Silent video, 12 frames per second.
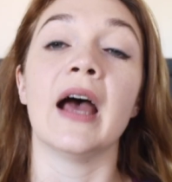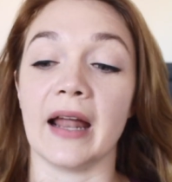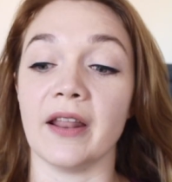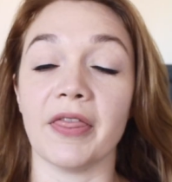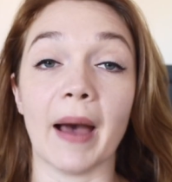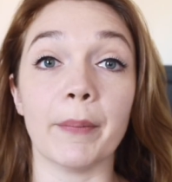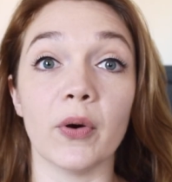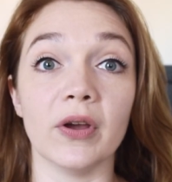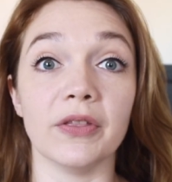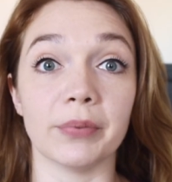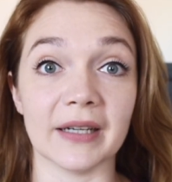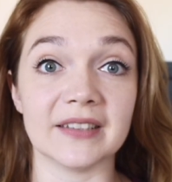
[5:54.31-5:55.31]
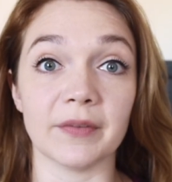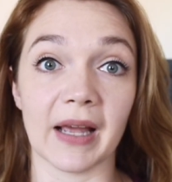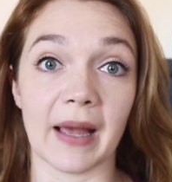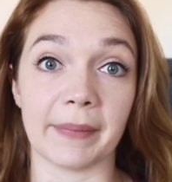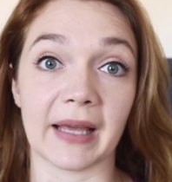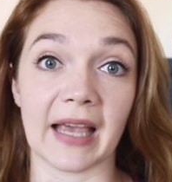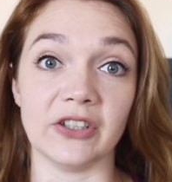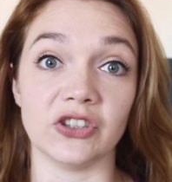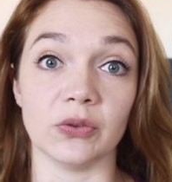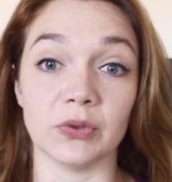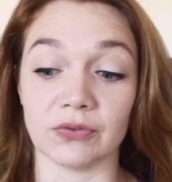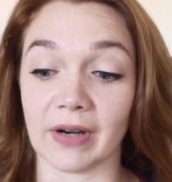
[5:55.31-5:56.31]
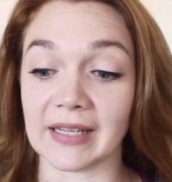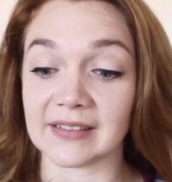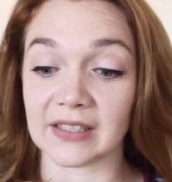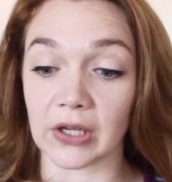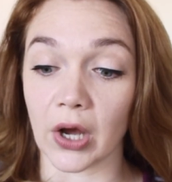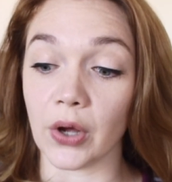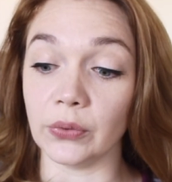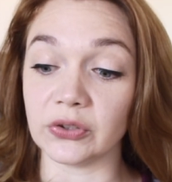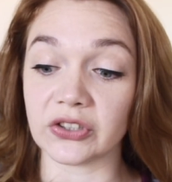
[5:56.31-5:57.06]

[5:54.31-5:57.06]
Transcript: and at that point the rest of my application was ready to go.